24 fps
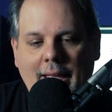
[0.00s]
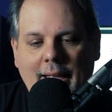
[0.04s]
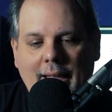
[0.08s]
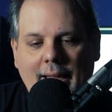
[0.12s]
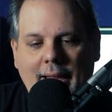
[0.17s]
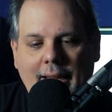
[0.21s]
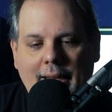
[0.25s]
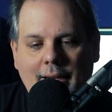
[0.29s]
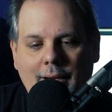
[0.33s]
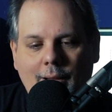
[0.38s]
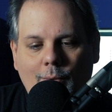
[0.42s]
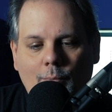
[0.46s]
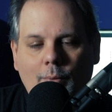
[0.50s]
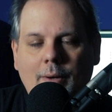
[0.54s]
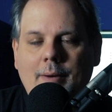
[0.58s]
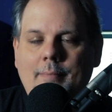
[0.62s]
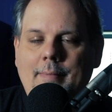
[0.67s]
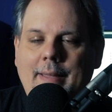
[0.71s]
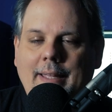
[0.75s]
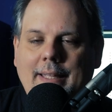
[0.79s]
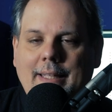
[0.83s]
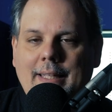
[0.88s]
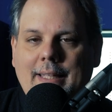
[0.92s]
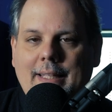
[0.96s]
And I want to
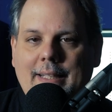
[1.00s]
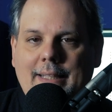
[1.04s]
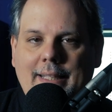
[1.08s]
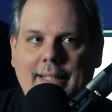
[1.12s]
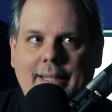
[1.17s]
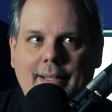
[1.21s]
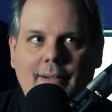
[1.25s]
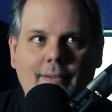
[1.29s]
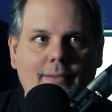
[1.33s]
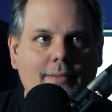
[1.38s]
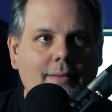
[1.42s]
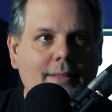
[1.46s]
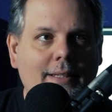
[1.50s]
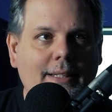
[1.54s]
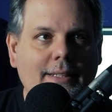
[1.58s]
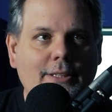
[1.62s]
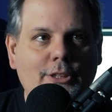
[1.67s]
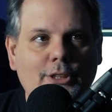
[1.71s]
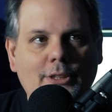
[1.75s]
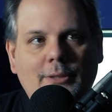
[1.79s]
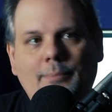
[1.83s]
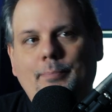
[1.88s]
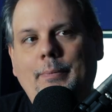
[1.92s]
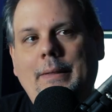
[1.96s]
make it clear that
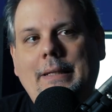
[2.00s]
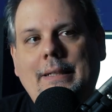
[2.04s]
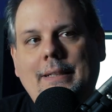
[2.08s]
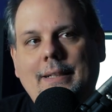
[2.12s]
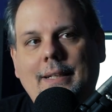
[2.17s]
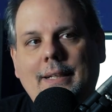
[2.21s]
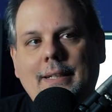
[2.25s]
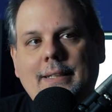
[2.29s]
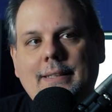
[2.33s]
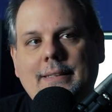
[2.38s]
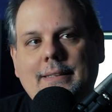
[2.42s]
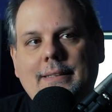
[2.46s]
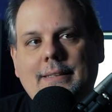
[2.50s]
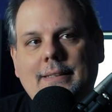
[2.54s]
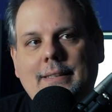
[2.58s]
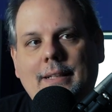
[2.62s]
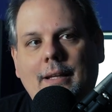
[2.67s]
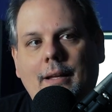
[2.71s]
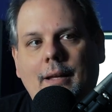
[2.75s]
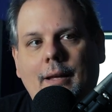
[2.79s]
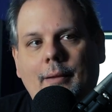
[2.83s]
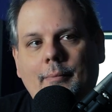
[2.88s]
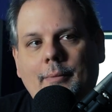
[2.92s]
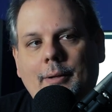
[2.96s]
just because
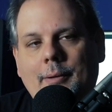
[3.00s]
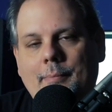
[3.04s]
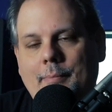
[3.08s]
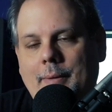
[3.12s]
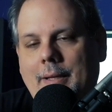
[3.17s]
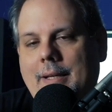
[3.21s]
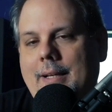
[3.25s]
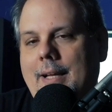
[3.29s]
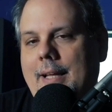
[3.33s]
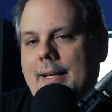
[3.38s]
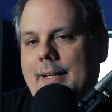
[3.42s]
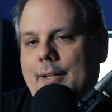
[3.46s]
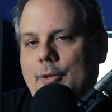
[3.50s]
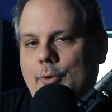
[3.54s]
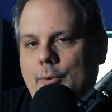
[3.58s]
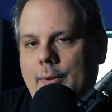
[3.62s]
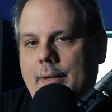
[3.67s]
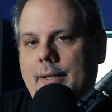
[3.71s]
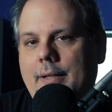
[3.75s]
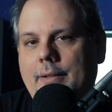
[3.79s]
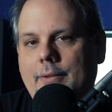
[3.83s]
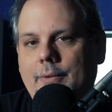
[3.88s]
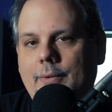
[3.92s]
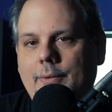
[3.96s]
I'm going to be kind of
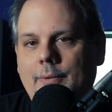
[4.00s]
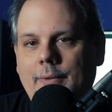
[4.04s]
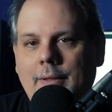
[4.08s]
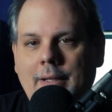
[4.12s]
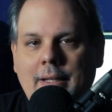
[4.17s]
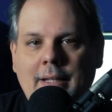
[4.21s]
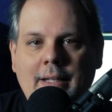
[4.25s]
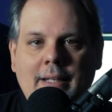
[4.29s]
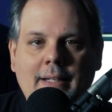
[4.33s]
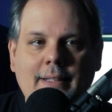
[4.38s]
critical